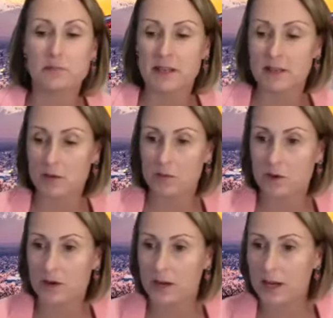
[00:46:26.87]
But
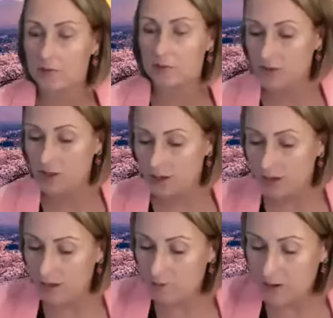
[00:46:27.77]
we're
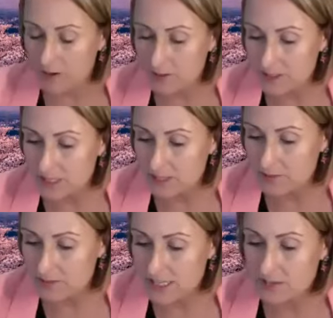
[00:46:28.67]
about
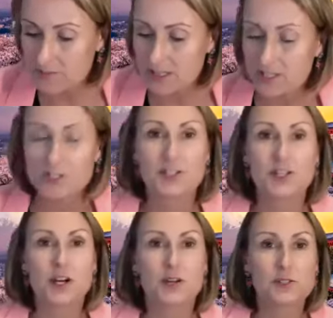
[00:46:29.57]
10 minutes to go,